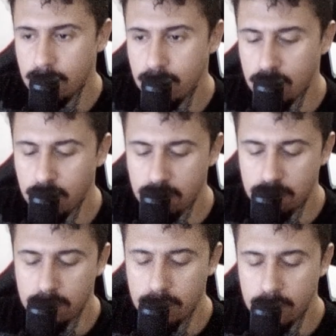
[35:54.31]
So
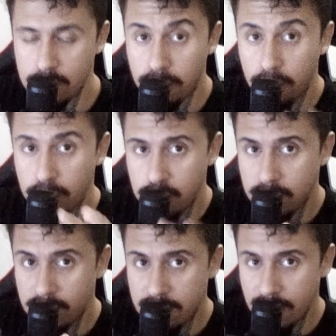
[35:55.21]
just for you to
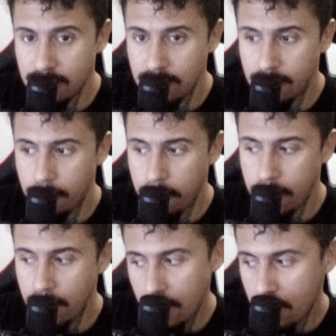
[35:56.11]
understand,
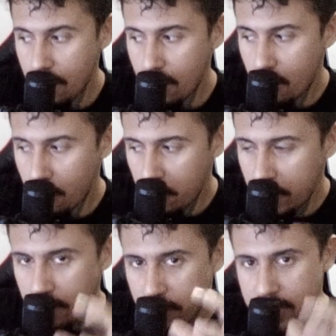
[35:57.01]
we
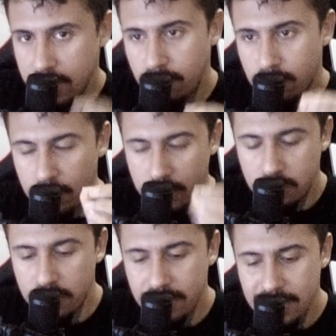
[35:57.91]
are
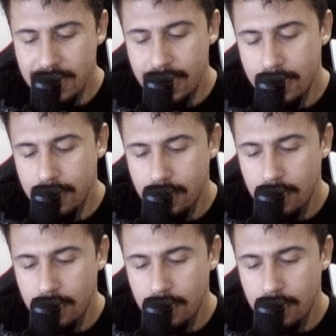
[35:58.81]
retrieving data,